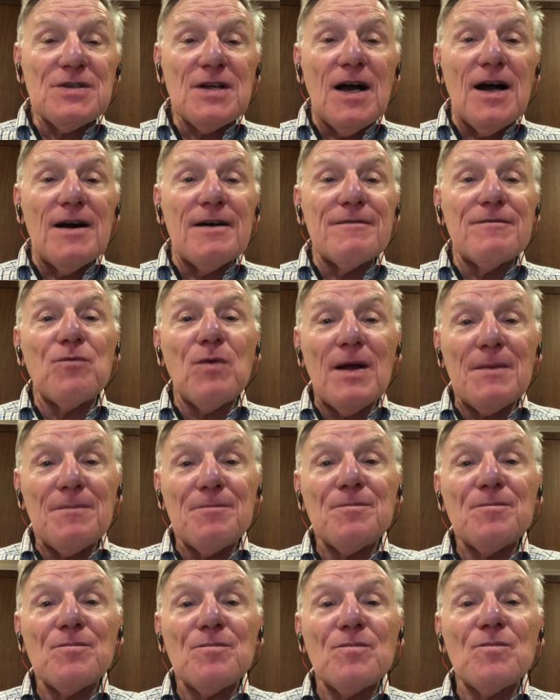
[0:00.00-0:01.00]
of
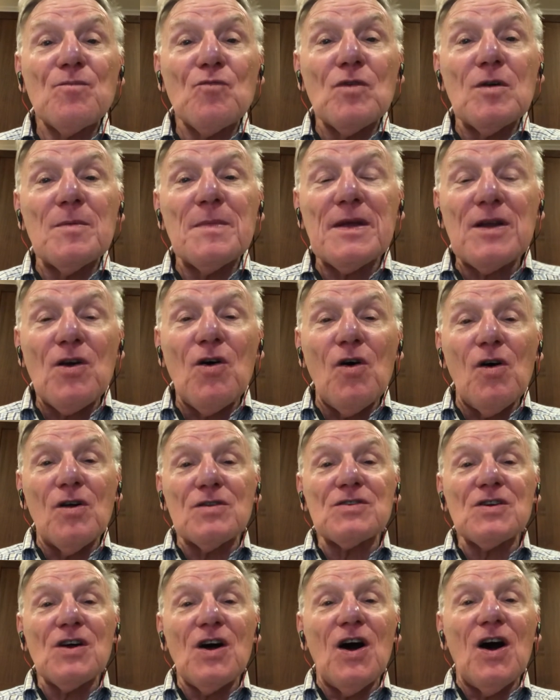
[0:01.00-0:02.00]
what will be
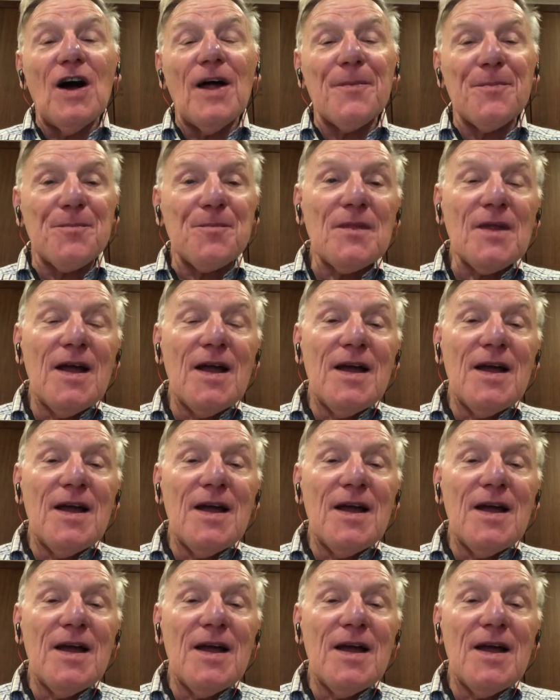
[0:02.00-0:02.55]
called on